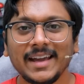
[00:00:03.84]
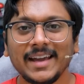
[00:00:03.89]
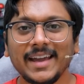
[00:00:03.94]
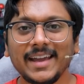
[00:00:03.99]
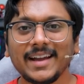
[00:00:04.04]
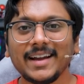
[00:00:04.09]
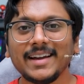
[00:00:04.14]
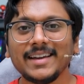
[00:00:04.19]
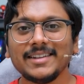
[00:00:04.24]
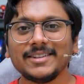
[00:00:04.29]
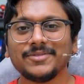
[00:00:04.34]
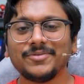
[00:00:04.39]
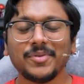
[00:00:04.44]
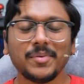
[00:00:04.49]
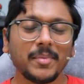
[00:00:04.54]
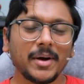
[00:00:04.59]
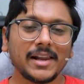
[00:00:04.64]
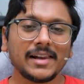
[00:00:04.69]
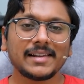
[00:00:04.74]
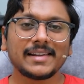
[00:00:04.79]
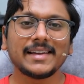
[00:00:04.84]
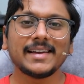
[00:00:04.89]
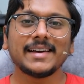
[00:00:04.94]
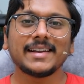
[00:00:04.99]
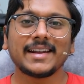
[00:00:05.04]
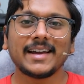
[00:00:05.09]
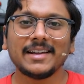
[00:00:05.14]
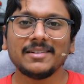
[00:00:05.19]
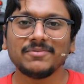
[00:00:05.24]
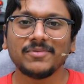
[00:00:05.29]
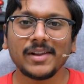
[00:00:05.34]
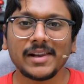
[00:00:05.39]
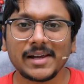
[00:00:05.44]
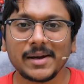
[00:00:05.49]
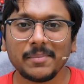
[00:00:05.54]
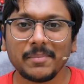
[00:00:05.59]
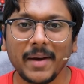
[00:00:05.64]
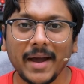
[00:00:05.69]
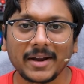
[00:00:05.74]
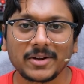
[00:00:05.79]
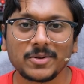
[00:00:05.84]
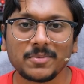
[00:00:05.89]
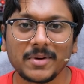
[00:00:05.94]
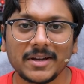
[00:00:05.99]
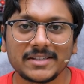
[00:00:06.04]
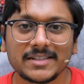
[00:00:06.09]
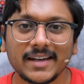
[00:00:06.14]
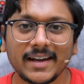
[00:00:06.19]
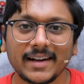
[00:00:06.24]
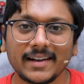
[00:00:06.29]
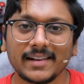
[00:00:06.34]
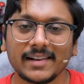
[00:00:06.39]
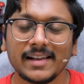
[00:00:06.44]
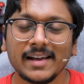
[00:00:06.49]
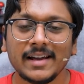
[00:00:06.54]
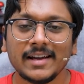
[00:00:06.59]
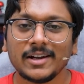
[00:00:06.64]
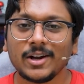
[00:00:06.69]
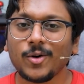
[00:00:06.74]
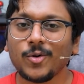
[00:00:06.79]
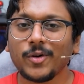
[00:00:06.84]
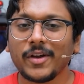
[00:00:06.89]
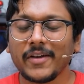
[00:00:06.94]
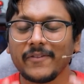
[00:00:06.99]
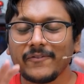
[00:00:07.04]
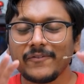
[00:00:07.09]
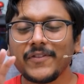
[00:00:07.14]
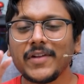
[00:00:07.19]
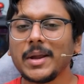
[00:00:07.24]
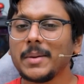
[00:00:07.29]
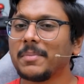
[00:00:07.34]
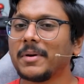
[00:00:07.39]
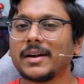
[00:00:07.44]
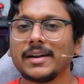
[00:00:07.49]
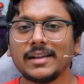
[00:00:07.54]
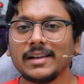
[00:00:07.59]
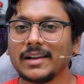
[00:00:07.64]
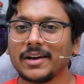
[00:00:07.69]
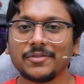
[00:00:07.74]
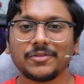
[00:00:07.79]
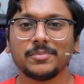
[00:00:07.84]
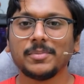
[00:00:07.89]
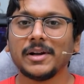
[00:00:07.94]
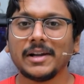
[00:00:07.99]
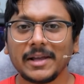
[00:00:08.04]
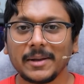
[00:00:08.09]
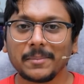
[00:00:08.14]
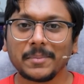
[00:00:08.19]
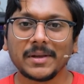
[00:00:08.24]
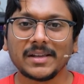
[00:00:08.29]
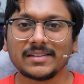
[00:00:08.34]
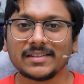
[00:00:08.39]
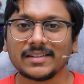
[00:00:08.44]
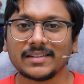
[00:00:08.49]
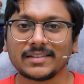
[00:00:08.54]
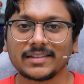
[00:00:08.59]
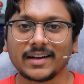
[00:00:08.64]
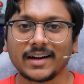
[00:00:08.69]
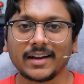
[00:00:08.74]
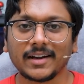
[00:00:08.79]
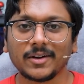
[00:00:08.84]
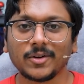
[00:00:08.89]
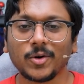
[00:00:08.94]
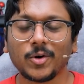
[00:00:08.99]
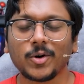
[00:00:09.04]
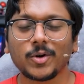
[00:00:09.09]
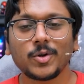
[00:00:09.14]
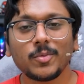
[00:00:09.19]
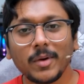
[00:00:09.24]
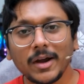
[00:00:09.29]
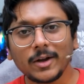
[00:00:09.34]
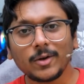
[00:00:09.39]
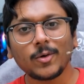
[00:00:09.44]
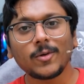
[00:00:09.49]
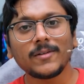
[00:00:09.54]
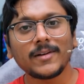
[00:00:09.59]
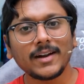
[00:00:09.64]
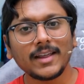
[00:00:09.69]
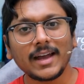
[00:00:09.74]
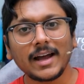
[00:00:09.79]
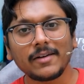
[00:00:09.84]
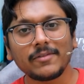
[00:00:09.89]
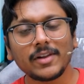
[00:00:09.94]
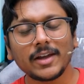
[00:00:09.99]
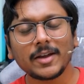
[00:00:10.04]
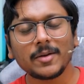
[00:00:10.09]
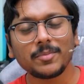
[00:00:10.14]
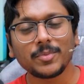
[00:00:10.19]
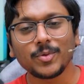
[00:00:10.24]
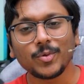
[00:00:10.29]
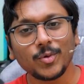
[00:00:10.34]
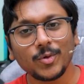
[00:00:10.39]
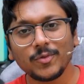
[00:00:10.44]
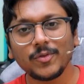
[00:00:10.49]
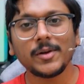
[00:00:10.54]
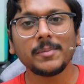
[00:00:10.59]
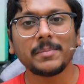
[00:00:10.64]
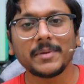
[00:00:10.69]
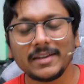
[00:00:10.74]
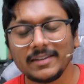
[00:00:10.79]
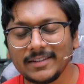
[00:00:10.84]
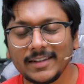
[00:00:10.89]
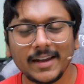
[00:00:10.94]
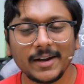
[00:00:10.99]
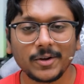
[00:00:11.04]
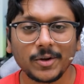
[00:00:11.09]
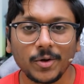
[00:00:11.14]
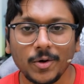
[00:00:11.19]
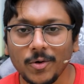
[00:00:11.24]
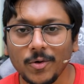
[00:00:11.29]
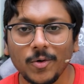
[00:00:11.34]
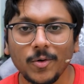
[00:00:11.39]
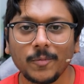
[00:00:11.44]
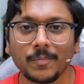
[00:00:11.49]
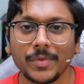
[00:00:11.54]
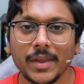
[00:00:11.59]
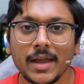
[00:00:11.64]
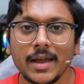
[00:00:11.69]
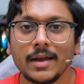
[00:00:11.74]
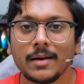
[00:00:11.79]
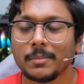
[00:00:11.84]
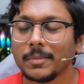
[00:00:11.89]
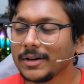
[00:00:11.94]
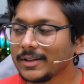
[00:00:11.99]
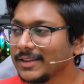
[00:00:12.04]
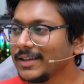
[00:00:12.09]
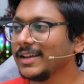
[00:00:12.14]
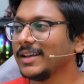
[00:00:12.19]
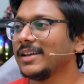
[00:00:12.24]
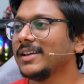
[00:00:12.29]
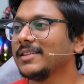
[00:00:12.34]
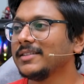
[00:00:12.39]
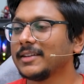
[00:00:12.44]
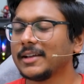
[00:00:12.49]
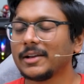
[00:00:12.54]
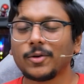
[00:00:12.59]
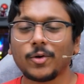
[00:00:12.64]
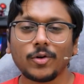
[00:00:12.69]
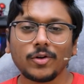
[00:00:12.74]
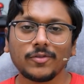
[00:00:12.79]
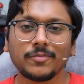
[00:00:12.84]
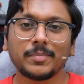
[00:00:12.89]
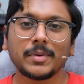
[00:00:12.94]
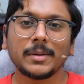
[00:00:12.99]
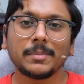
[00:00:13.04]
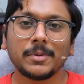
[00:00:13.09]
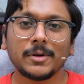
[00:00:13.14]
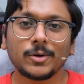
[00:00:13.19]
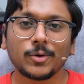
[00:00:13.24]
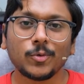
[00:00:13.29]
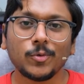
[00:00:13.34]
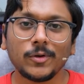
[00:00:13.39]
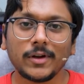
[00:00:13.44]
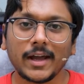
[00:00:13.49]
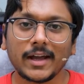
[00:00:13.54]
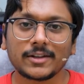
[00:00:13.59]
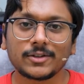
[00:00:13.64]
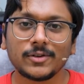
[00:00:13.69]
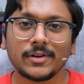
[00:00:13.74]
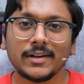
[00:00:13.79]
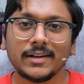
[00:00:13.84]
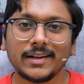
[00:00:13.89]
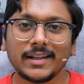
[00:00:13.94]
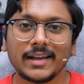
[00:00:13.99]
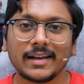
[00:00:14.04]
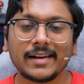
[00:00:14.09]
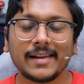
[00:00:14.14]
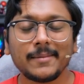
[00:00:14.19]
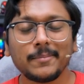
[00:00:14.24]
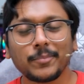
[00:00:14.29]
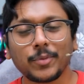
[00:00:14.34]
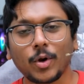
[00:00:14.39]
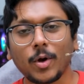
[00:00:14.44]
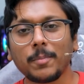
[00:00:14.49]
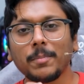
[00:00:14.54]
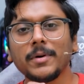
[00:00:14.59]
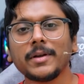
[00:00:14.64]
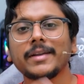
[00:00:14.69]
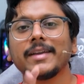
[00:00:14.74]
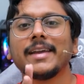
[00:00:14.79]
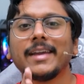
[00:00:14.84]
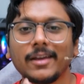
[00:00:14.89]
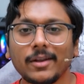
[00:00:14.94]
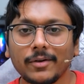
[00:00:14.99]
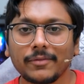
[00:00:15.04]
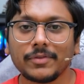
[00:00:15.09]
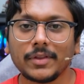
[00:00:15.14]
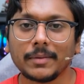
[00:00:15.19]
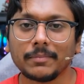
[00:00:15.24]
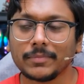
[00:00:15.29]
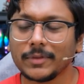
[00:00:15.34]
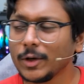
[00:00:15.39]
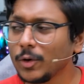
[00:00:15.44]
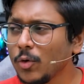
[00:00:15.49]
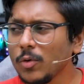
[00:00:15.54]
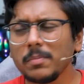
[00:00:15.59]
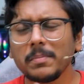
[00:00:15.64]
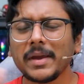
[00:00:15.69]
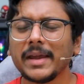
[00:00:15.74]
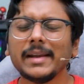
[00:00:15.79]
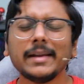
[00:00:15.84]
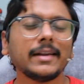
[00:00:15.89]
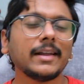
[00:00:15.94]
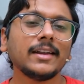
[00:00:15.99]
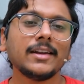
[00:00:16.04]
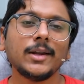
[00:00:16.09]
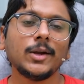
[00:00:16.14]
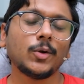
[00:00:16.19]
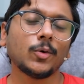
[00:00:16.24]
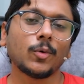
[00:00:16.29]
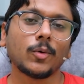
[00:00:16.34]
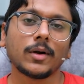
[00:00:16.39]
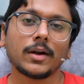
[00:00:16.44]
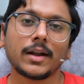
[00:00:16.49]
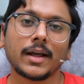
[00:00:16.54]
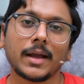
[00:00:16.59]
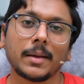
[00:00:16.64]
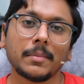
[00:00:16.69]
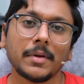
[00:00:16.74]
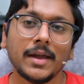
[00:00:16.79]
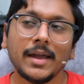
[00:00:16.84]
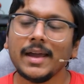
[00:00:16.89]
Hey guys, Vimal here and welcome back to my channel. Now everybody loves building P Cs, right? Or you might already have like a beautiful P C at your home. But thing is, a lot of people don't actually take like proper care of them. They don't maintain it over time.